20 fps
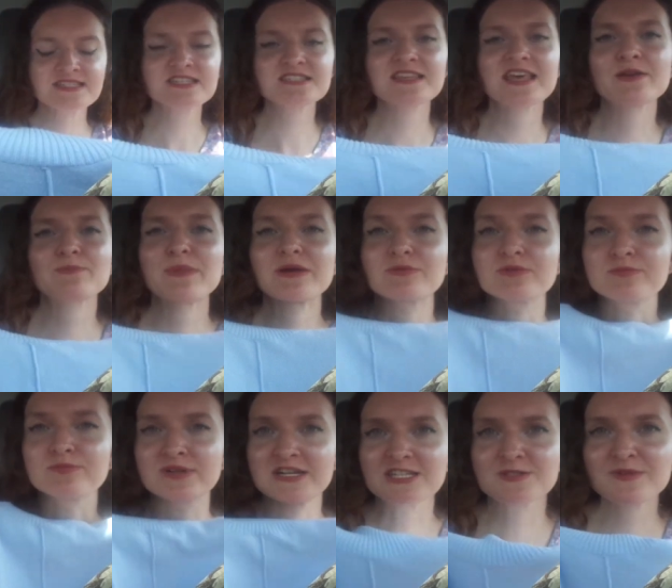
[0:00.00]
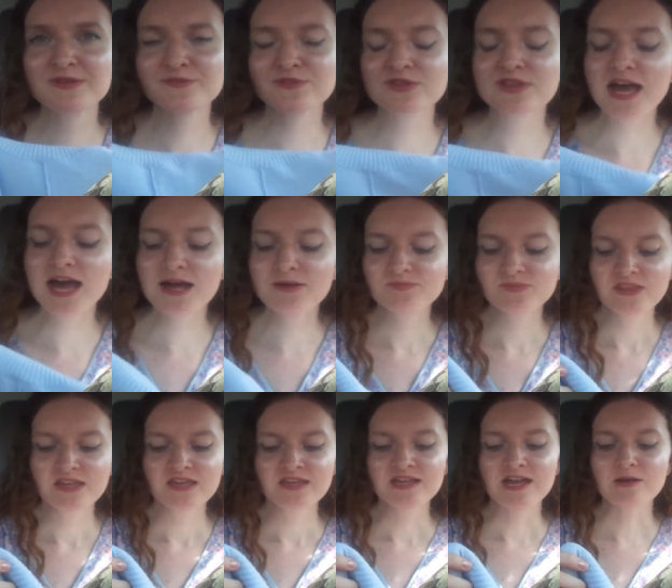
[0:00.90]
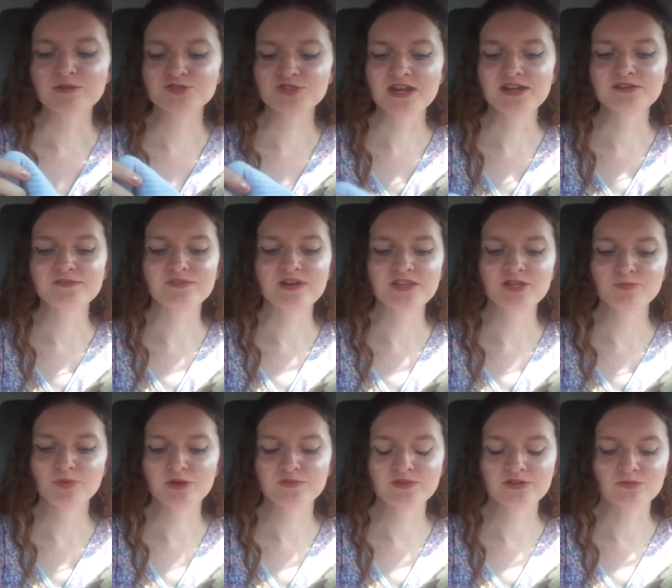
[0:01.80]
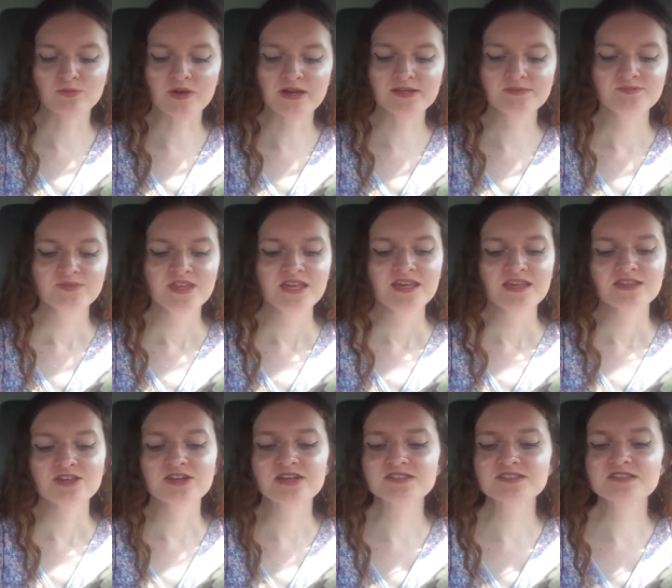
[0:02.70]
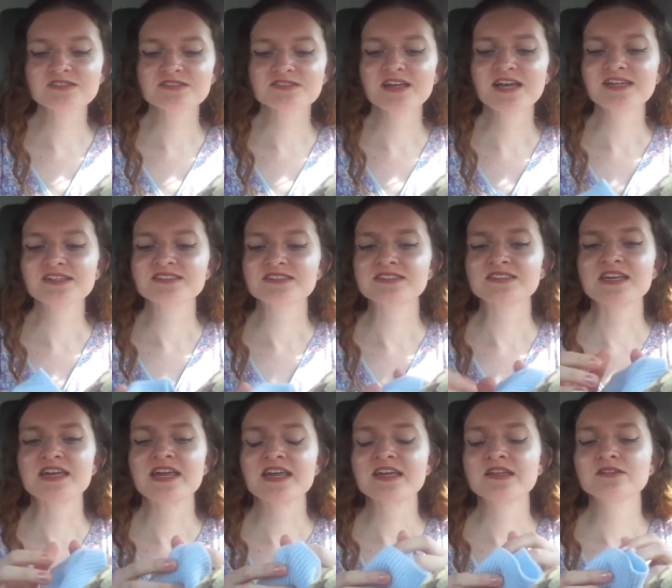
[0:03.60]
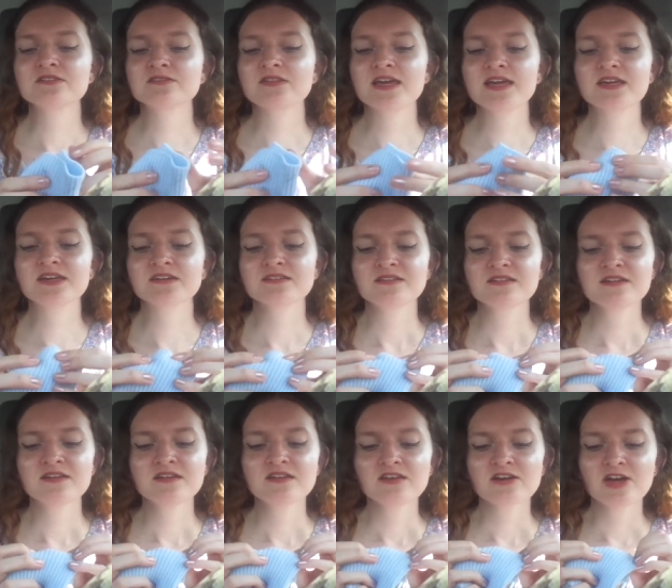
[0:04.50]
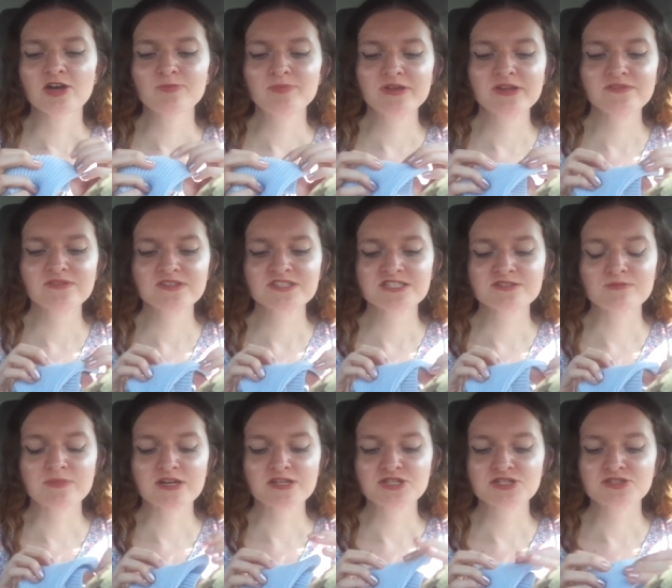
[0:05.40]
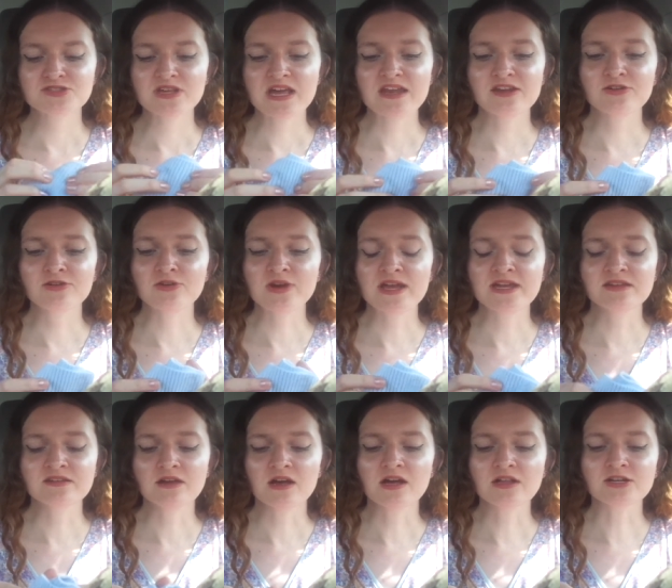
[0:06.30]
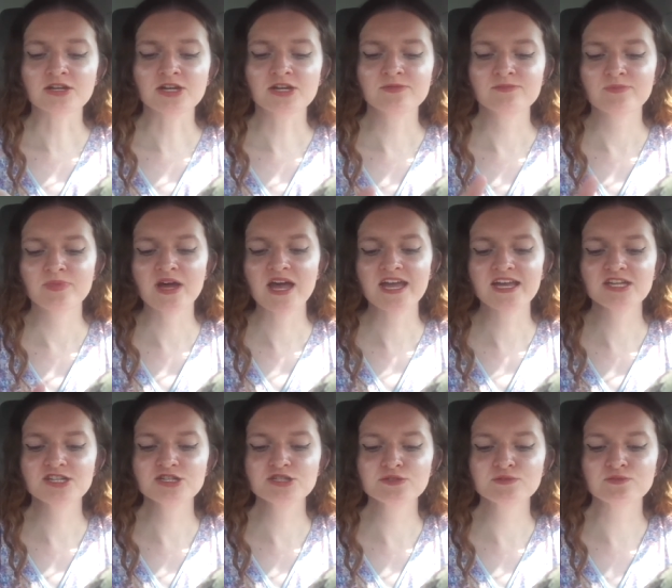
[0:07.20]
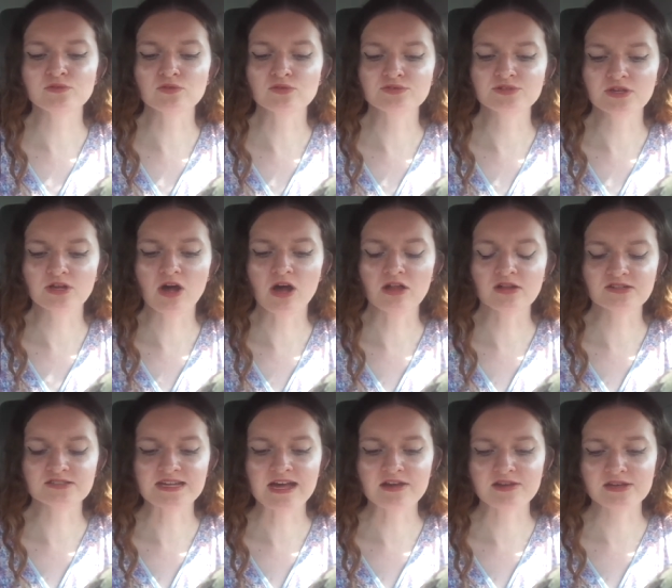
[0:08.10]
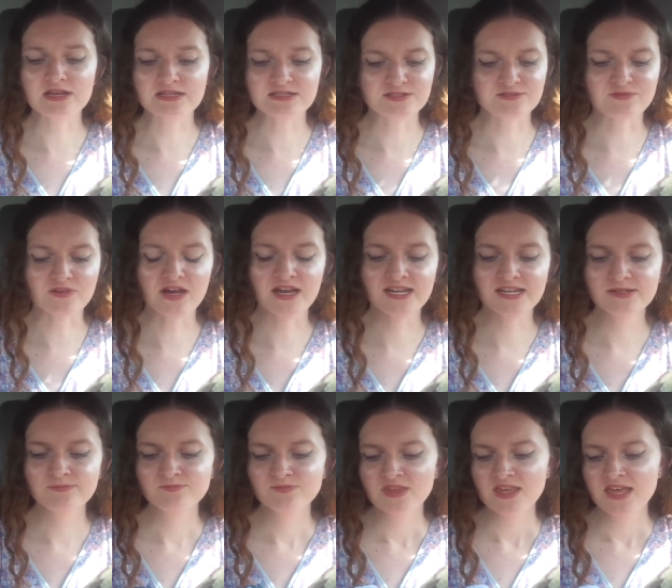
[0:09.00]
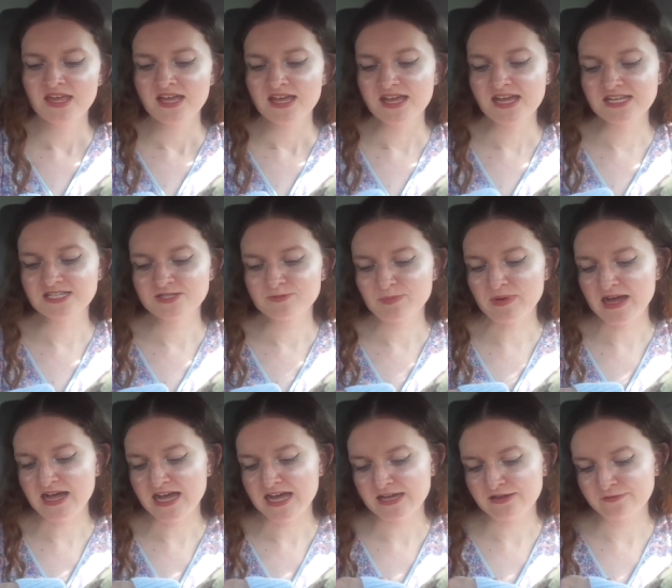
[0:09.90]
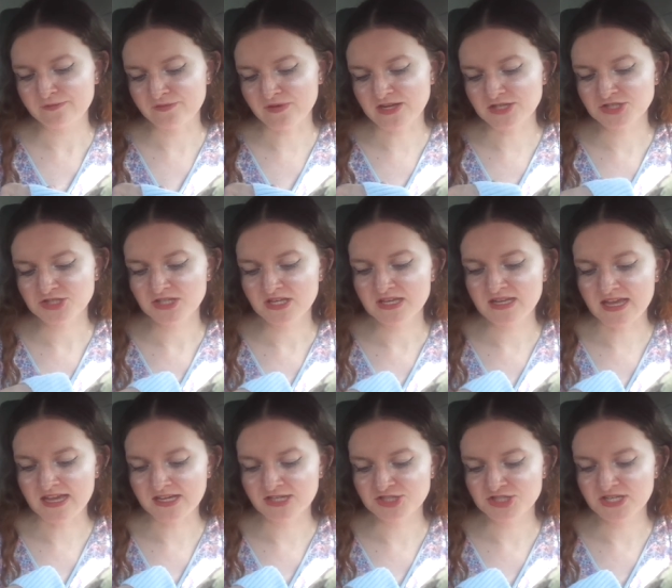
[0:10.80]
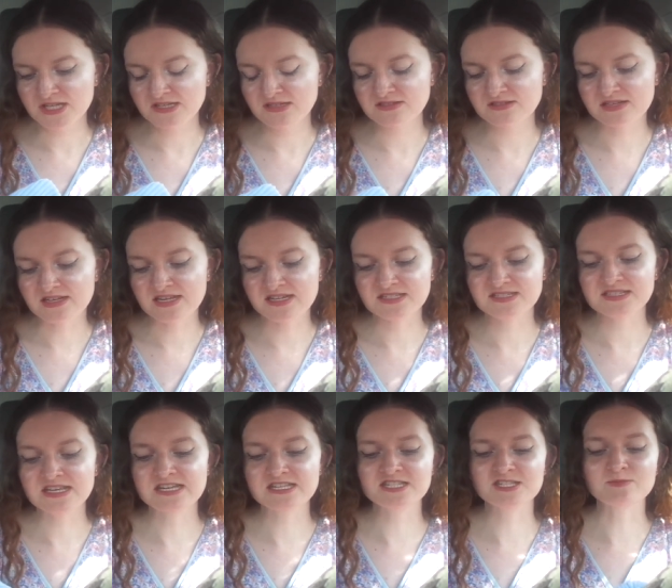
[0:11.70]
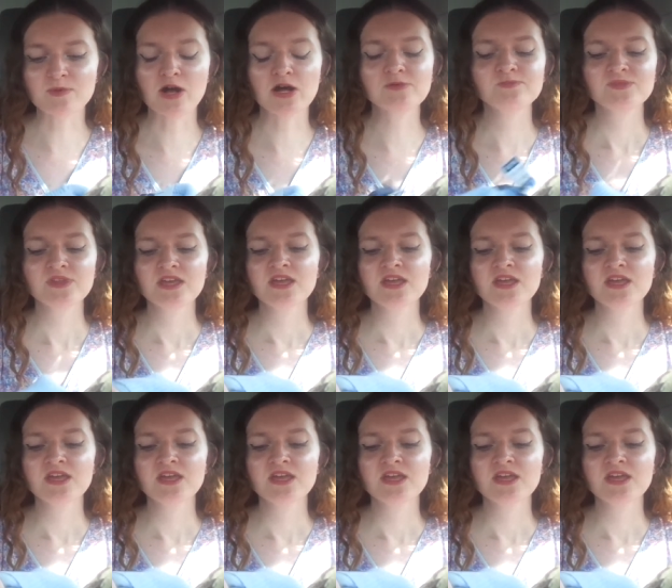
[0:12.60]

is like my replacement for that. I was trying to find the perfect one. There is a slight stain, like a bit of a smudge. It's kind of gray in color, but I can just fold the collar down and it's fine. It's by French Connection in a size small.